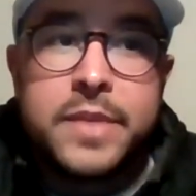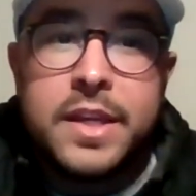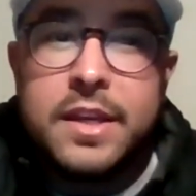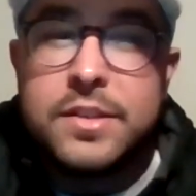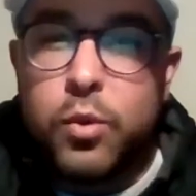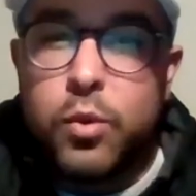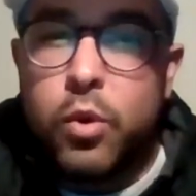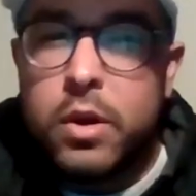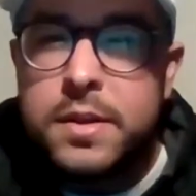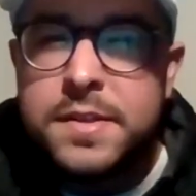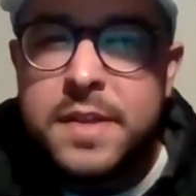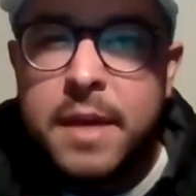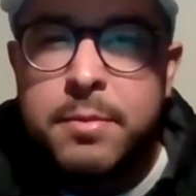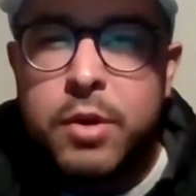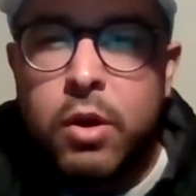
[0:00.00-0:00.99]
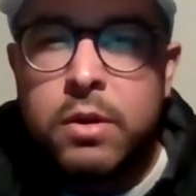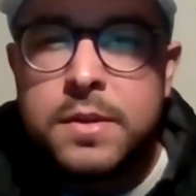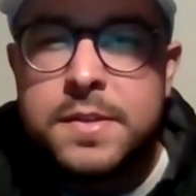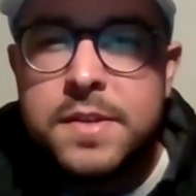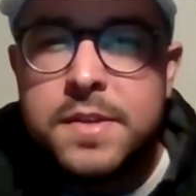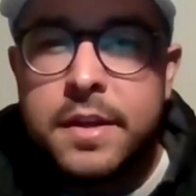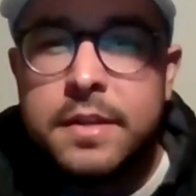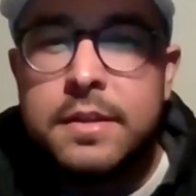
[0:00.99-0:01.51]
Is it worth Sam Darnold
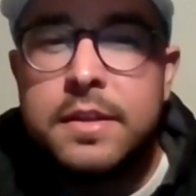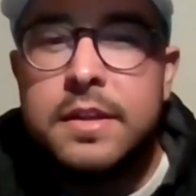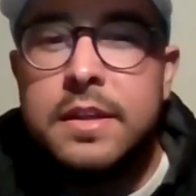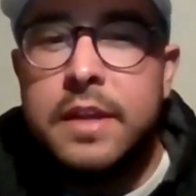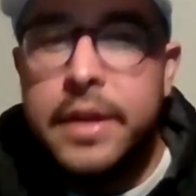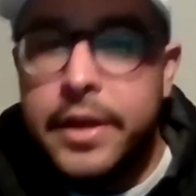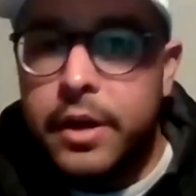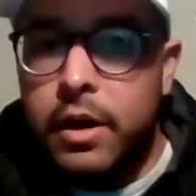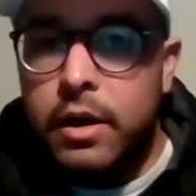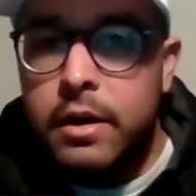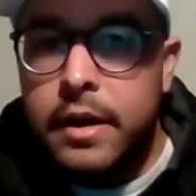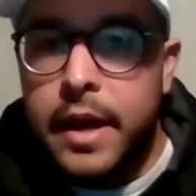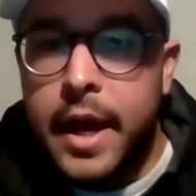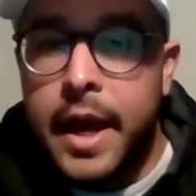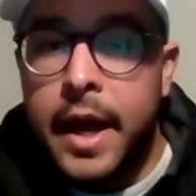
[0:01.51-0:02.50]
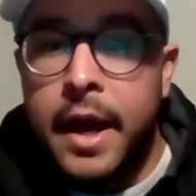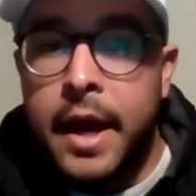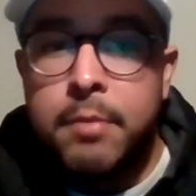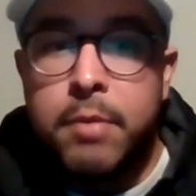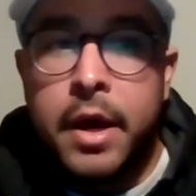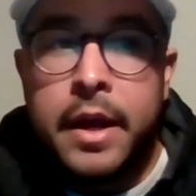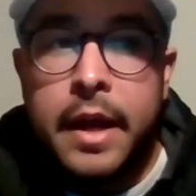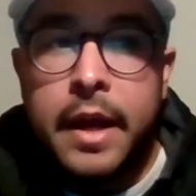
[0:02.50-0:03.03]
sitting the year?
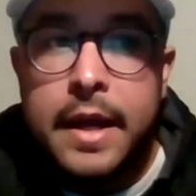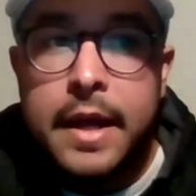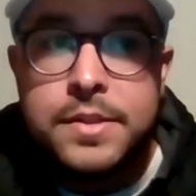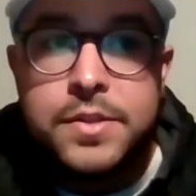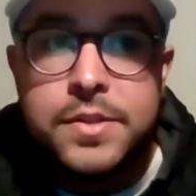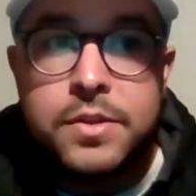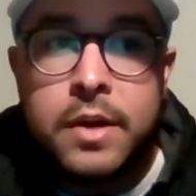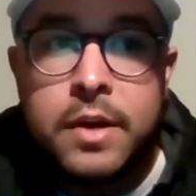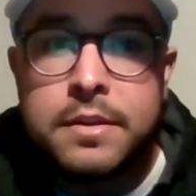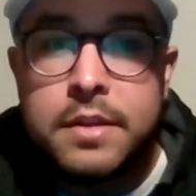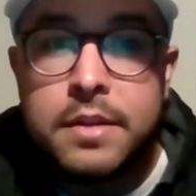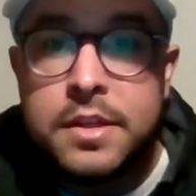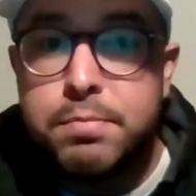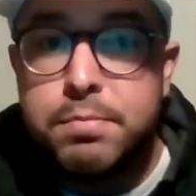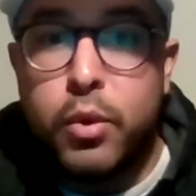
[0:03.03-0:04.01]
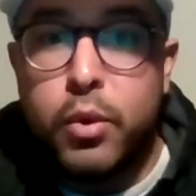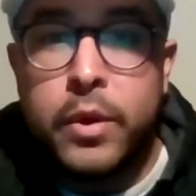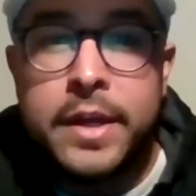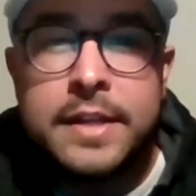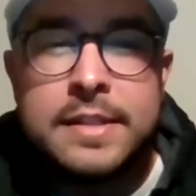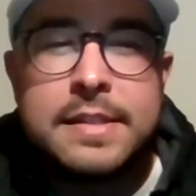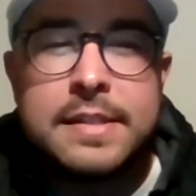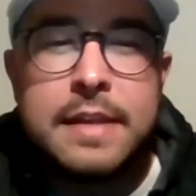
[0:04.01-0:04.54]
And my answer at this
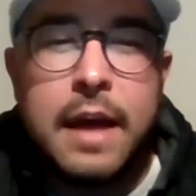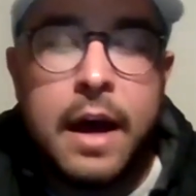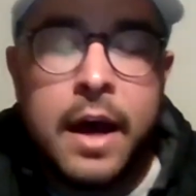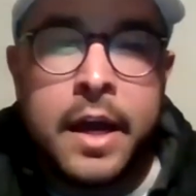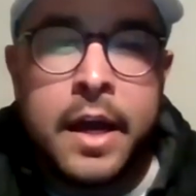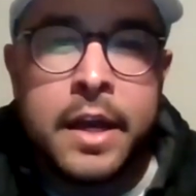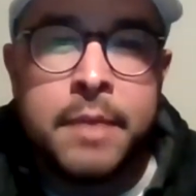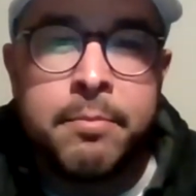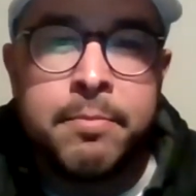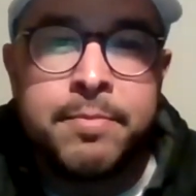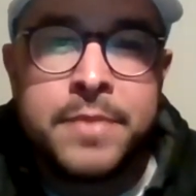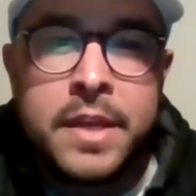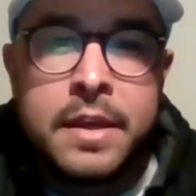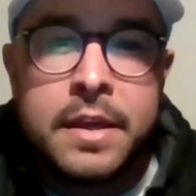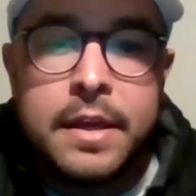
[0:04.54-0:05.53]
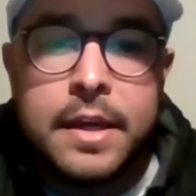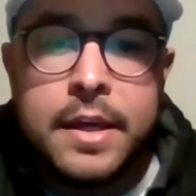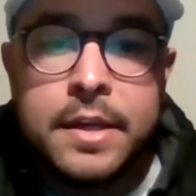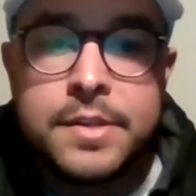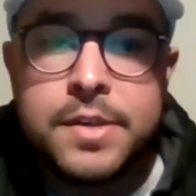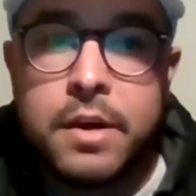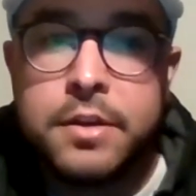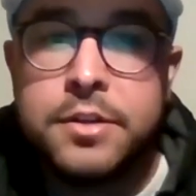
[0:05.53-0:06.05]
point in time
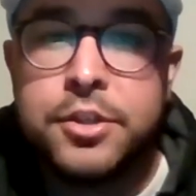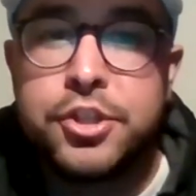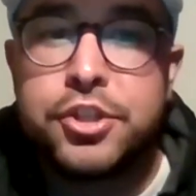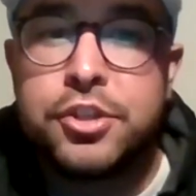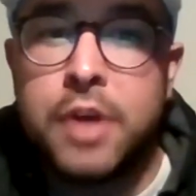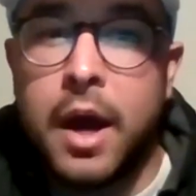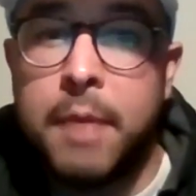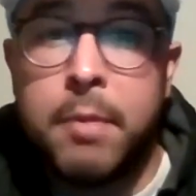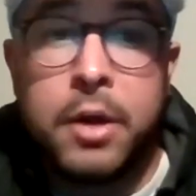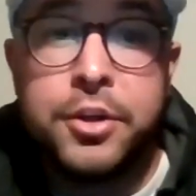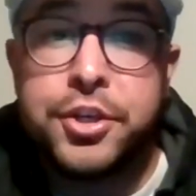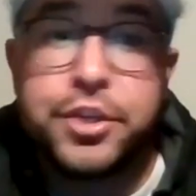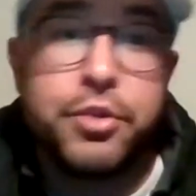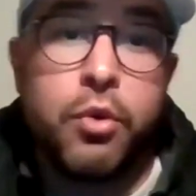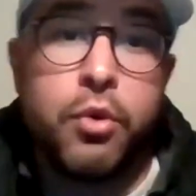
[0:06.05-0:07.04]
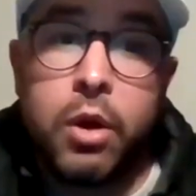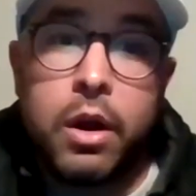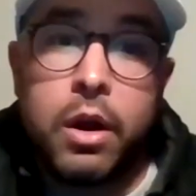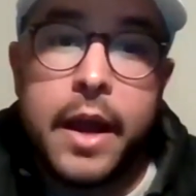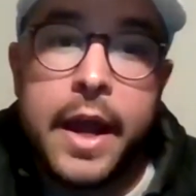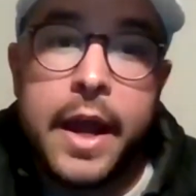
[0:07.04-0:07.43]
is I'm unsure.